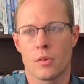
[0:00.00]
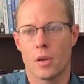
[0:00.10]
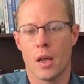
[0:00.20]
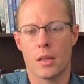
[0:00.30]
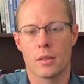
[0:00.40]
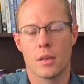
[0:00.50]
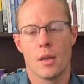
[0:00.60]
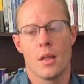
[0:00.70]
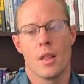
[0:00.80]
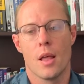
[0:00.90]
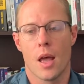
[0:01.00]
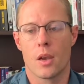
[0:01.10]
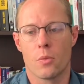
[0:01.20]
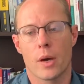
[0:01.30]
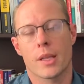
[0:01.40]
And
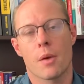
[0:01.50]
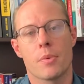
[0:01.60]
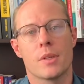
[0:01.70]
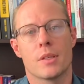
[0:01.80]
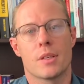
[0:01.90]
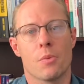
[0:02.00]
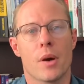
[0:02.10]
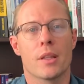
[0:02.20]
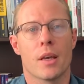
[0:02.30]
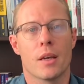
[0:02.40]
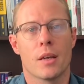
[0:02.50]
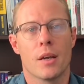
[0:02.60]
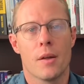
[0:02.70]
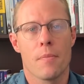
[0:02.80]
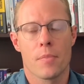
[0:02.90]
what happened is that one day,
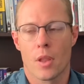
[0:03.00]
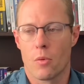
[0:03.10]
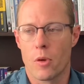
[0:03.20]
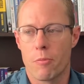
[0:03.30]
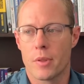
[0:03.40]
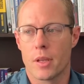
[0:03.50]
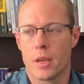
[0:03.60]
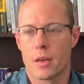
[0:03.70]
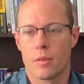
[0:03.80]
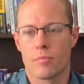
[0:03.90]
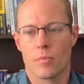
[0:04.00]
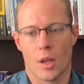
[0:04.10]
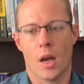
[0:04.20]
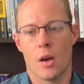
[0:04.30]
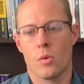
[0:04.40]
we've been there, and
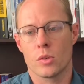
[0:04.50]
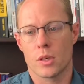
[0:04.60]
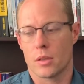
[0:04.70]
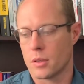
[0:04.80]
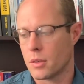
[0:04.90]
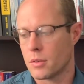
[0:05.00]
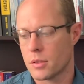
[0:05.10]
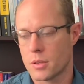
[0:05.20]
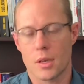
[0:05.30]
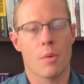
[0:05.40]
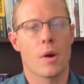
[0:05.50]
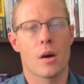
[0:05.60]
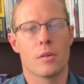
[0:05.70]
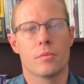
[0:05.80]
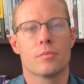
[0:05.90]
I also
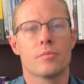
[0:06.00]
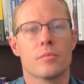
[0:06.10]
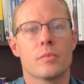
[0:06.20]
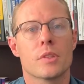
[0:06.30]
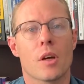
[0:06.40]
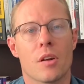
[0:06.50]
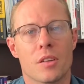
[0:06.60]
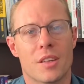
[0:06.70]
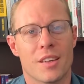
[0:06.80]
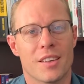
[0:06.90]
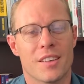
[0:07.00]
somehow started